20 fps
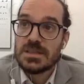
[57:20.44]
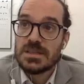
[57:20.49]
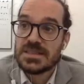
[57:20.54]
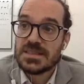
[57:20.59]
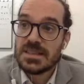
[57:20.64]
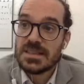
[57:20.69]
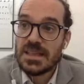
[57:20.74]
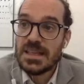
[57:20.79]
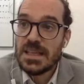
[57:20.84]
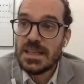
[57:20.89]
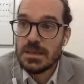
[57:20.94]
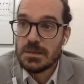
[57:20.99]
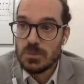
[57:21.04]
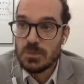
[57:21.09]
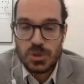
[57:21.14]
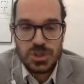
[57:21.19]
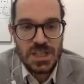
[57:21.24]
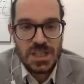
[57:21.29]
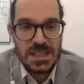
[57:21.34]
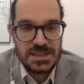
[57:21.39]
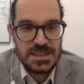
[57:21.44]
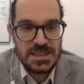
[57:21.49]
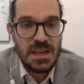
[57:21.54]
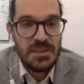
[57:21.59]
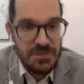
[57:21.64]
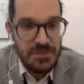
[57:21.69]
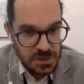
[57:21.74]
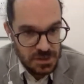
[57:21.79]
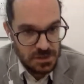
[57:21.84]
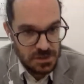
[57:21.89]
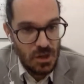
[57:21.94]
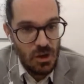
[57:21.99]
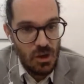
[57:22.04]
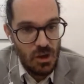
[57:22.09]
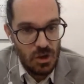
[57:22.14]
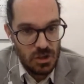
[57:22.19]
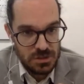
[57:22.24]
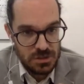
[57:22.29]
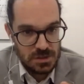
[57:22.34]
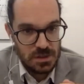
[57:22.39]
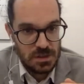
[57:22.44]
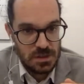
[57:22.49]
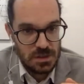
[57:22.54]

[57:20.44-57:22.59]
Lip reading: scheme which has suffered a lot.